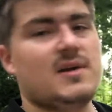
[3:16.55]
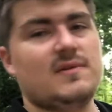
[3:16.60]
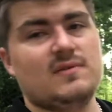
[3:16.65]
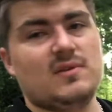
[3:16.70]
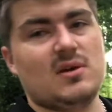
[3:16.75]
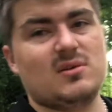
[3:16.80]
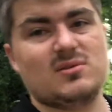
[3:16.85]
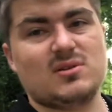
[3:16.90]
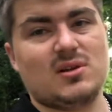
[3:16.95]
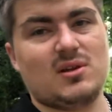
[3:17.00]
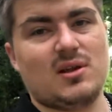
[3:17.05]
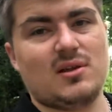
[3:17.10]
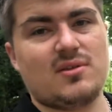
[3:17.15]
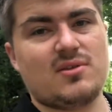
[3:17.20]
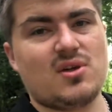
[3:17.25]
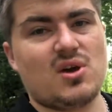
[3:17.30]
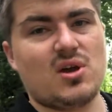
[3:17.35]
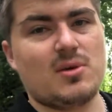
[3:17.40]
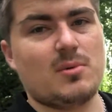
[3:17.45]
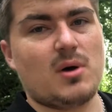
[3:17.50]
even though it was only like
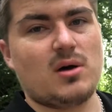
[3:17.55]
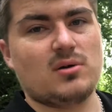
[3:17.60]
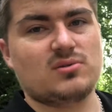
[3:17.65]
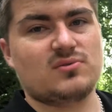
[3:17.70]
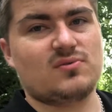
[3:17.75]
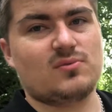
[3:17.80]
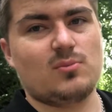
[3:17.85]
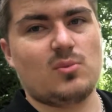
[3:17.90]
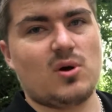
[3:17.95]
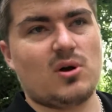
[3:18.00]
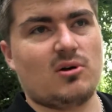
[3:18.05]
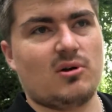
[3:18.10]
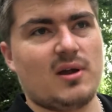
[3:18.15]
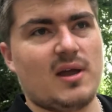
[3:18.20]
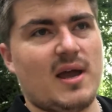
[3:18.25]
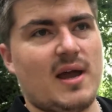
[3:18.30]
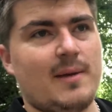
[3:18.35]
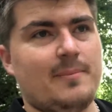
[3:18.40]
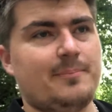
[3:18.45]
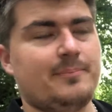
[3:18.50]
30 miles from where I
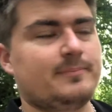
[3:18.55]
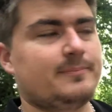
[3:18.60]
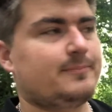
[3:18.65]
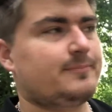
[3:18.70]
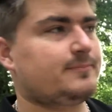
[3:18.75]
am.